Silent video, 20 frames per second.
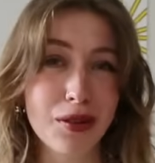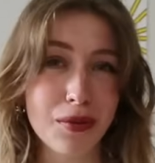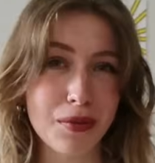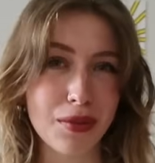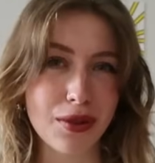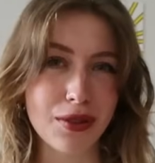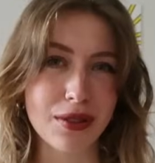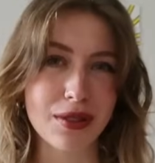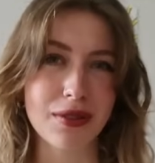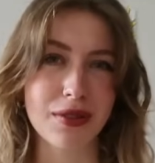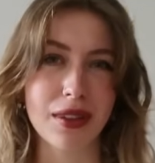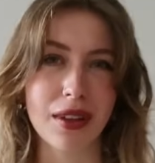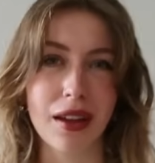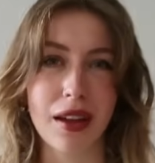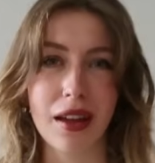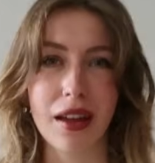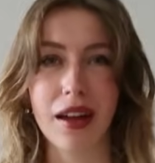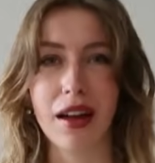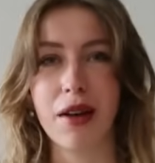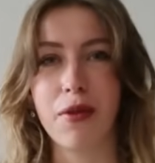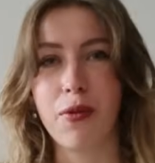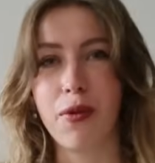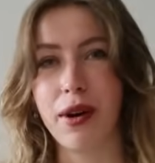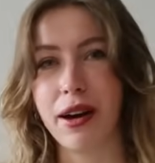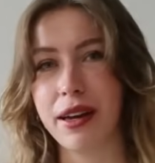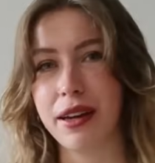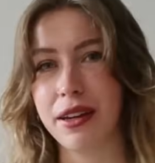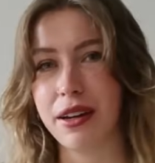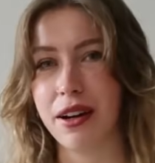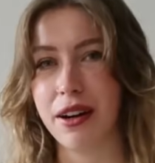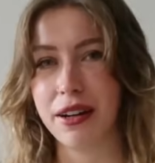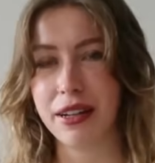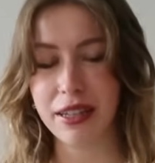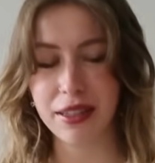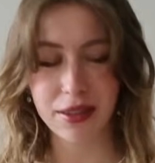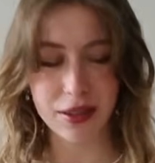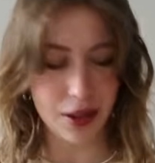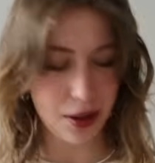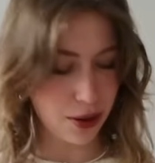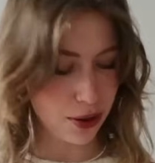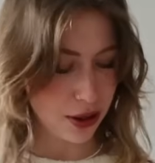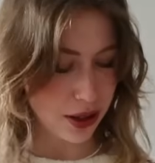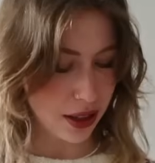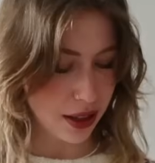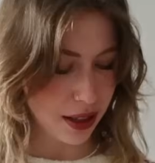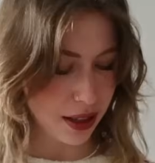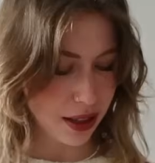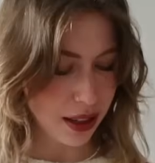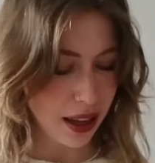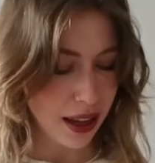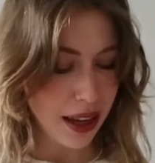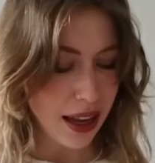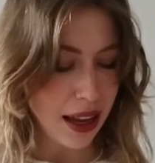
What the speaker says: balls of the white yarn in total.